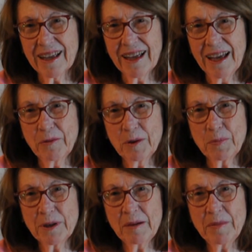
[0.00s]
And what
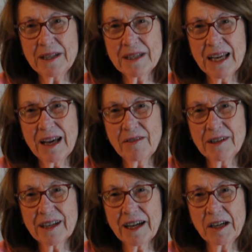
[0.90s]
primates have
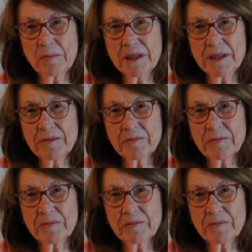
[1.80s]
in common,